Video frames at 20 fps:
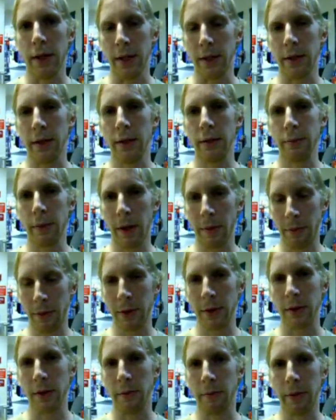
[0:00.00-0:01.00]
Yes, it's my
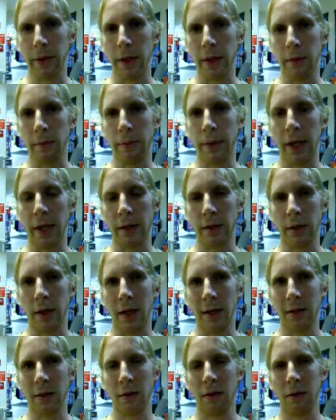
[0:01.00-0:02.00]
personal opinion, but I